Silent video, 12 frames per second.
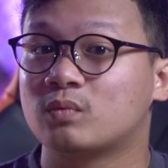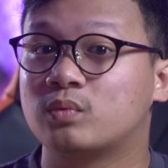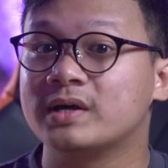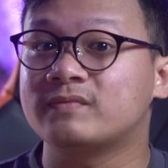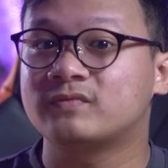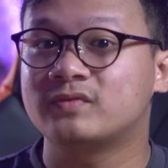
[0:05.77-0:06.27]

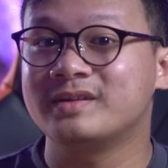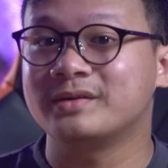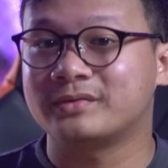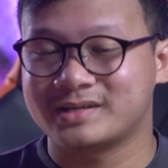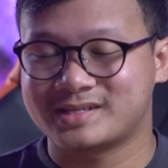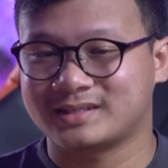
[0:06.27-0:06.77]
with the
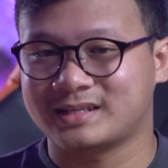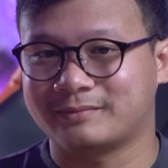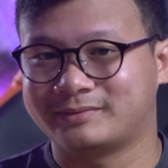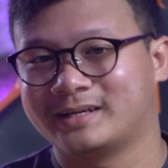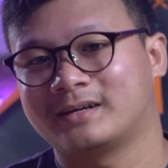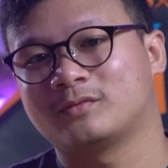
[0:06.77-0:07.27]
recently
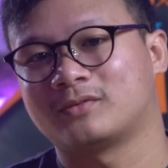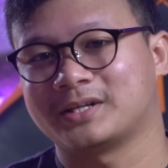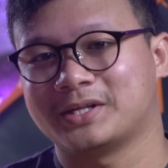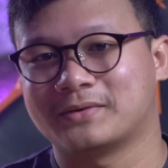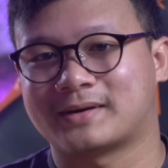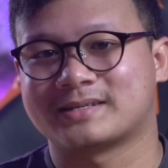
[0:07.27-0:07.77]
updated
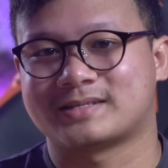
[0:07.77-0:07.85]
One UI